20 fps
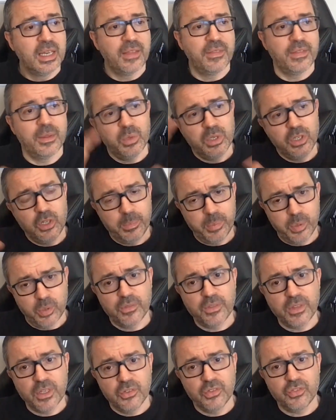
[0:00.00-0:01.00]
And then when you
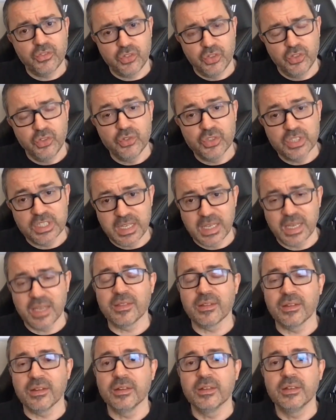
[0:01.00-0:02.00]
put those two
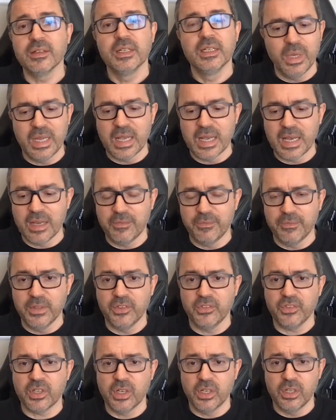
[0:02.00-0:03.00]
together, we have
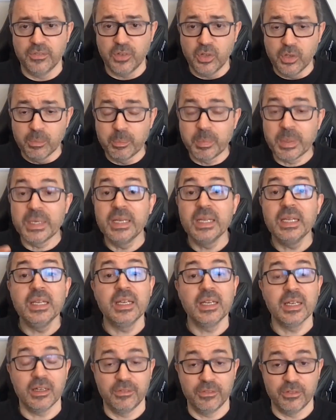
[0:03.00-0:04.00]
this kind of
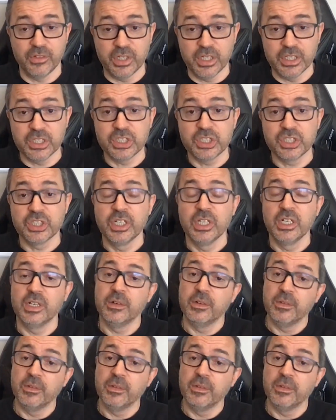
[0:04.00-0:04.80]
complete coverage